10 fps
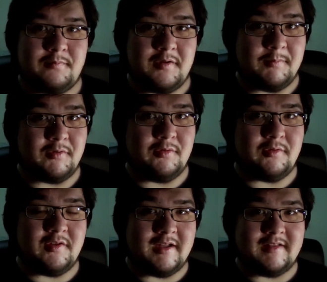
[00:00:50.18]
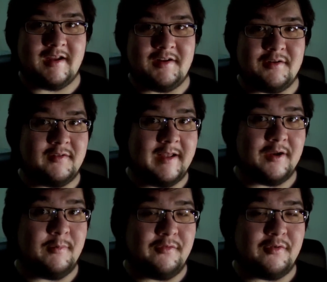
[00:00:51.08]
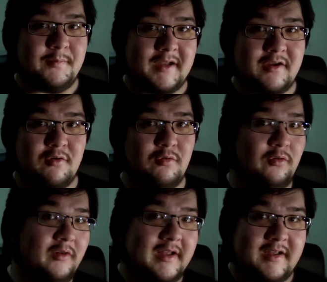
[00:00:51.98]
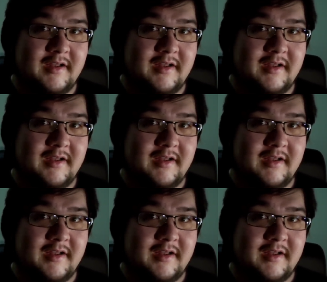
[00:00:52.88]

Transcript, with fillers: people who thought the idea of a LEGO Movie would be cool,